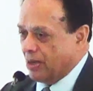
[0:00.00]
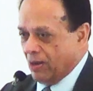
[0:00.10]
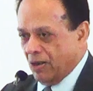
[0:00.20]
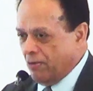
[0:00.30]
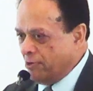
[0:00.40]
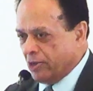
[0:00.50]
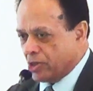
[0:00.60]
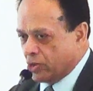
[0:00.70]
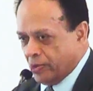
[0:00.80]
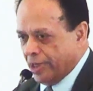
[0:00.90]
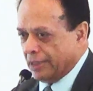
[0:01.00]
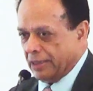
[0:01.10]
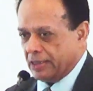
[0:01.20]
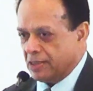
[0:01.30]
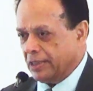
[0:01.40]
All of you are doing
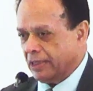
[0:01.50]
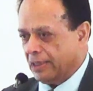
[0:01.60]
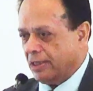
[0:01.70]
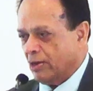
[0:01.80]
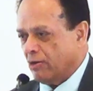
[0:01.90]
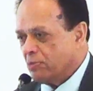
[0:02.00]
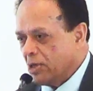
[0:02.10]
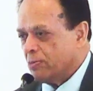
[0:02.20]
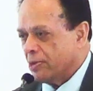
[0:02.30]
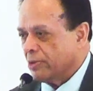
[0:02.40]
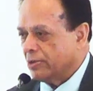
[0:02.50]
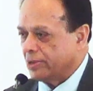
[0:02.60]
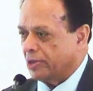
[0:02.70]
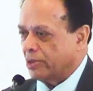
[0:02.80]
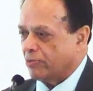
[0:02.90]
this, taking care of
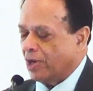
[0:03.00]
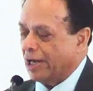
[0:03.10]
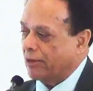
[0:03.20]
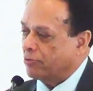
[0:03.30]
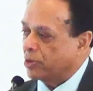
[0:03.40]
people, your wife,